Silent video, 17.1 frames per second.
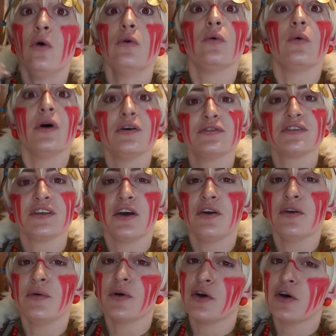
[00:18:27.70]
Oh,
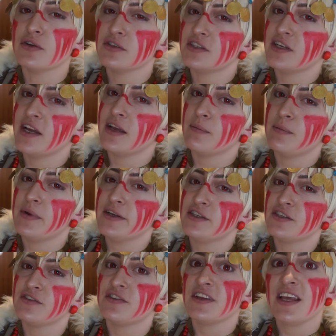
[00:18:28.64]
also got taken
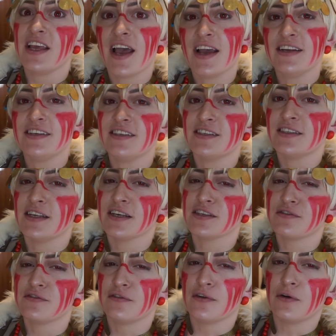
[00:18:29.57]
pictures for the
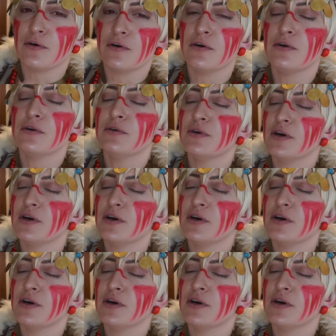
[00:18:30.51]
86th floor.